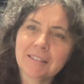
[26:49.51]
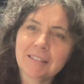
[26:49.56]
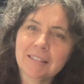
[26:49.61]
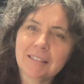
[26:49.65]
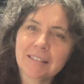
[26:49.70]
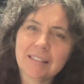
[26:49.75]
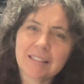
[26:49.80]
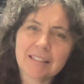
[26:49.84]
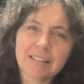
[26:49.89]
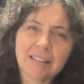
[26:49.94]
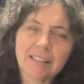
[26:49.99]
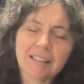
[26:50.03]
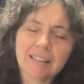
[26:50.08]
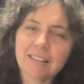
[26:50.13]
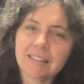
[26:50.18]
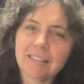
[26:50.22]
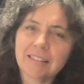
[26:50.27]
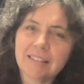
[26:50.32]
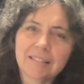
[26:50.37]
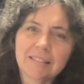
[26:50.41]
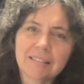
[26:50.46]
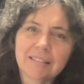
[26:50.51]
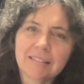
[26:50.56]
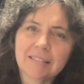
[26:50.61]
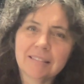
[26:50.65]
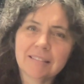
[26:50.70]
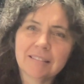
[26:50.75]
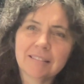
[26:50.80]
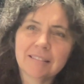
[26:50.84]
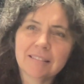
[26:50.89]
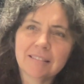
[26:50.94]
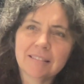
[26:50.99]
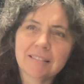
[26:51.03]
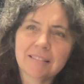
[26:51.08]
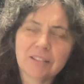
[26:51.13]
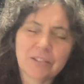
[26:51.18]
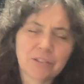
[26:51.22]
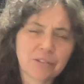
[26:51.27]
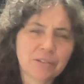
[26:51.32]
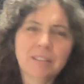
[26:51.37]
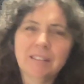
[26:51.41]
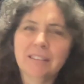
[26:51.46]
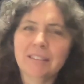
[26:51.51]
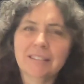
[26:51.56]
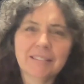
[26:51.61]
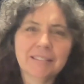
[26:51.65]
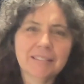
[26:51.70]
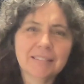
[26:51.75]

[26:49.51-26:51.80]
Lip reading: And he's like, "Katrina,